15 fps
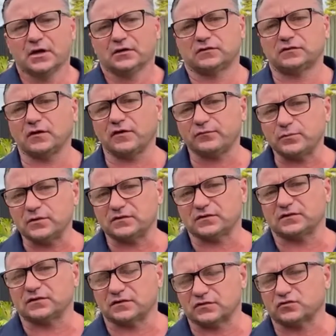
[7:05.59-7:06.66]
Surf mist
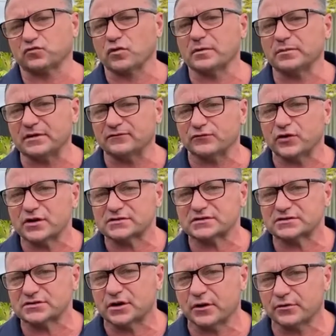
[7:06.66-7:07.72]
is an extremely
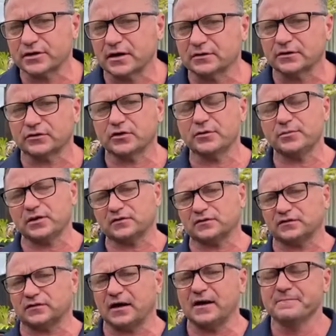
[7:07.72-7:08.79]
versatile colour, though, because
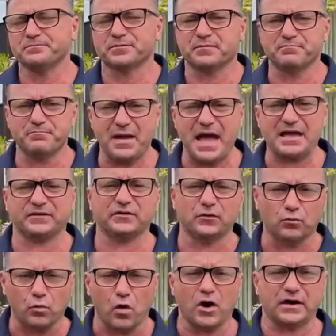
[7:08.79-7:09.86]
it's a matte
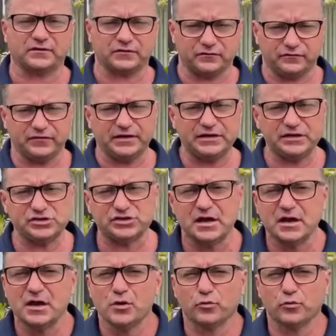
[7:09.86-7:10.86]
white finish,